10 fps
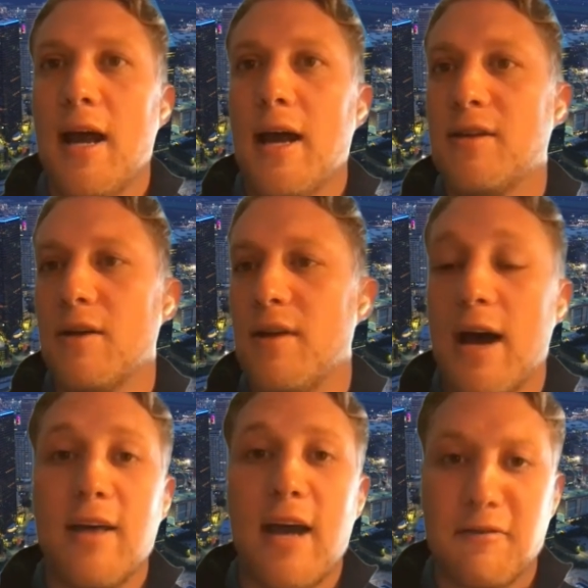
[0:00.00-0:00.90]
And so
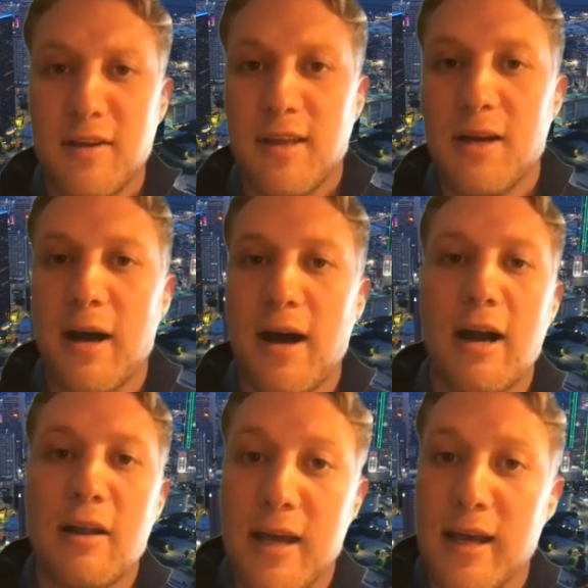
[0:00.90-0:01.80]
now they have to think about
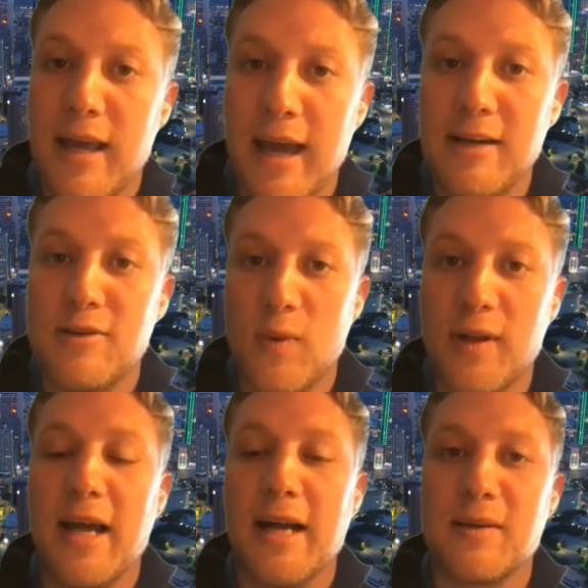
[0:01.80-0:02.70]
how do they engage
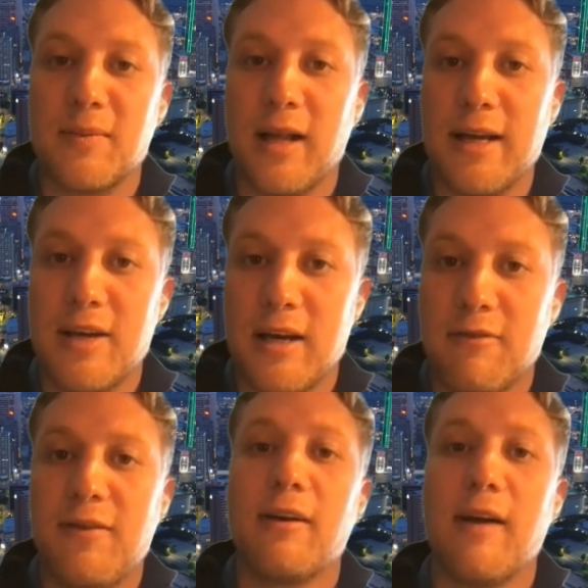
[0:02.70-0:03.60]
with that supply chain
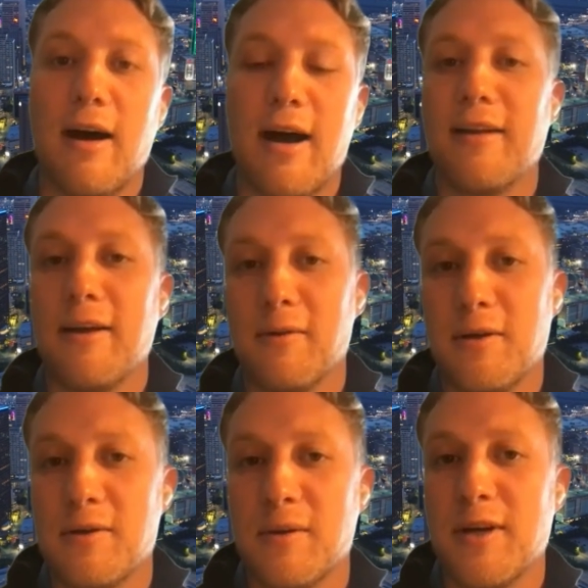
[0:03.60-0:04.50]
to figure out how they
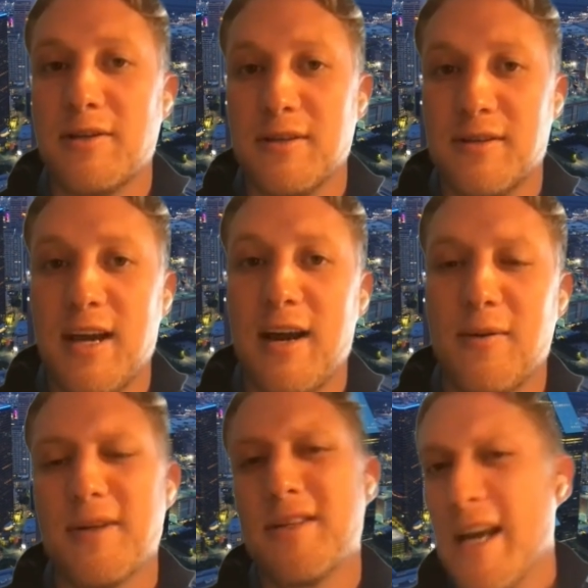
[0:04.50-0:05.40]
reduce emissions
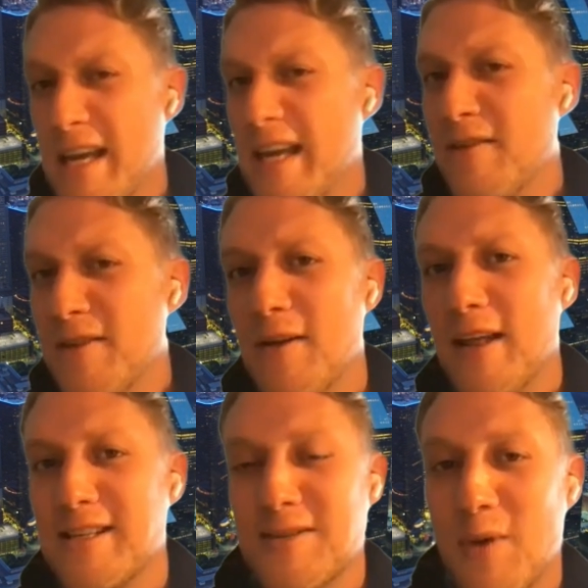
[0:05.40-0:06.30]
there, which even though
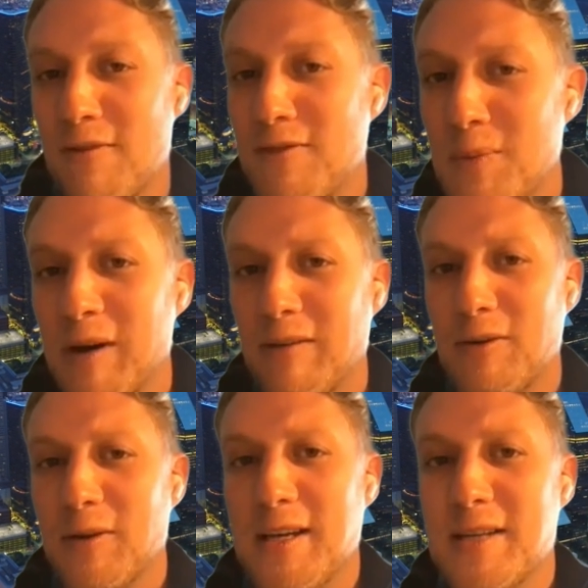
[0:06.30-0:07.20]
that's a small footprint
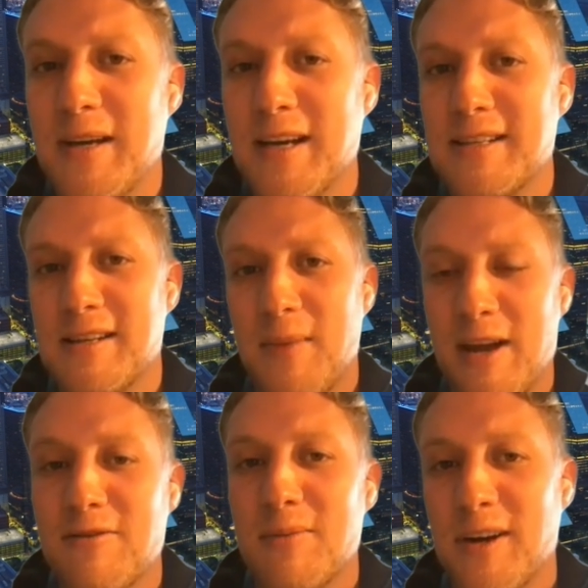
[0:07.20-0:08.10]
for these, because their
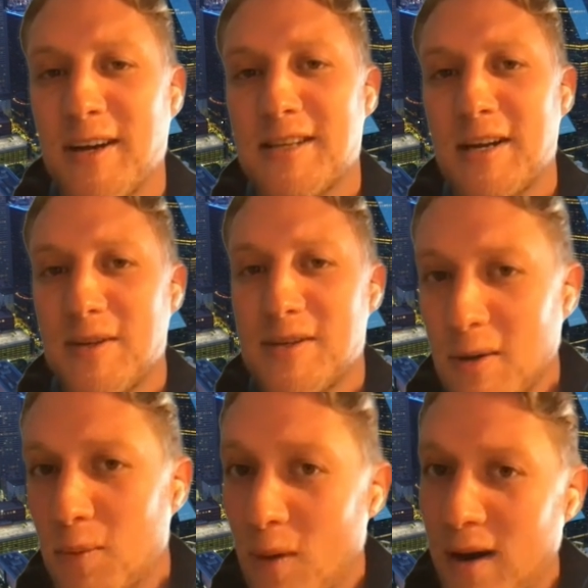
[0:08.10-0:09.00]
main footprint is going to be
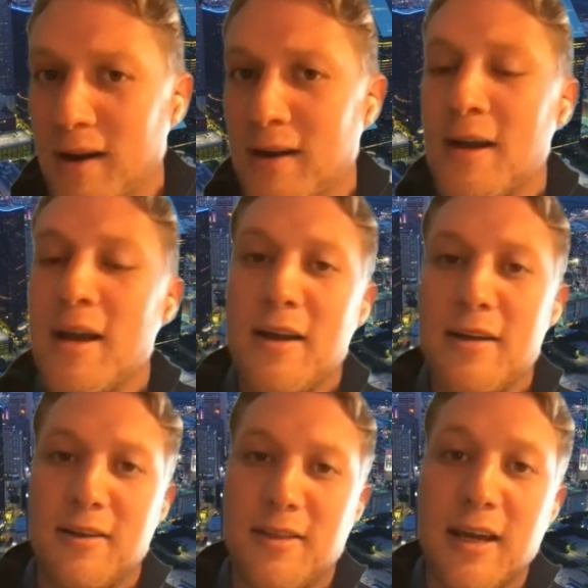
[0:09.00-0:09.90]
scope one,
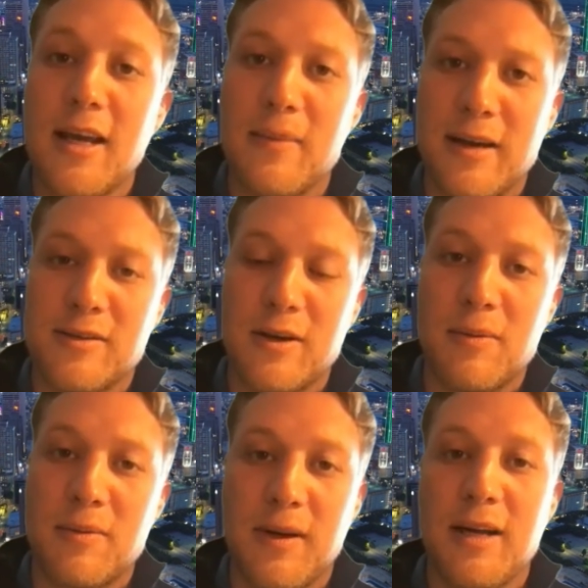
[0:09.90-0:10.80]
they're thinking about
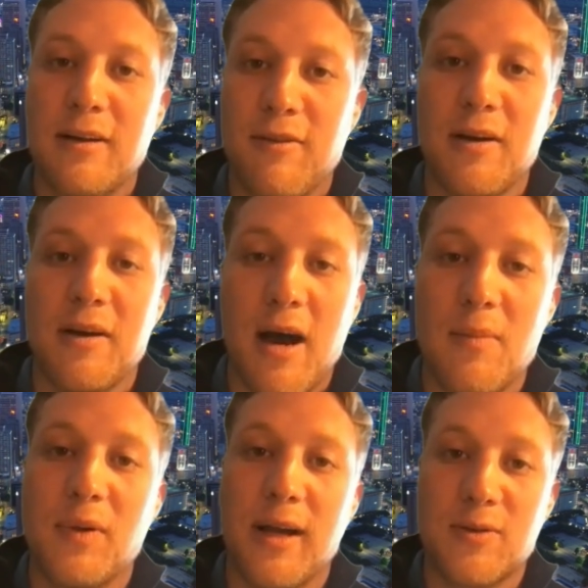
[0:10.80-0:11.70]
scope three in a very
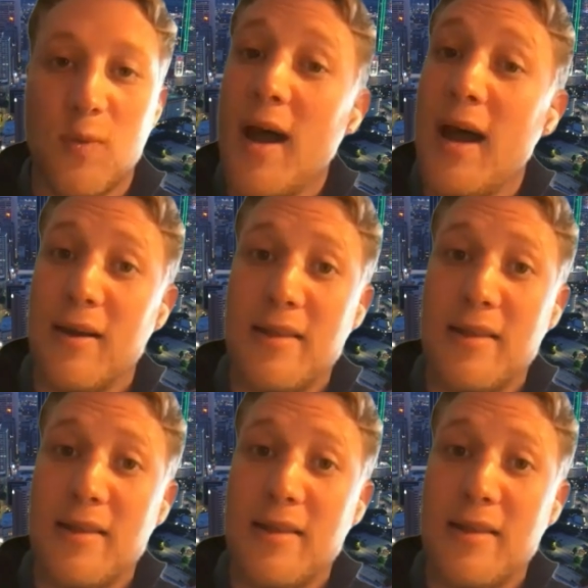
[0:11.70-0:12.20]
complex way.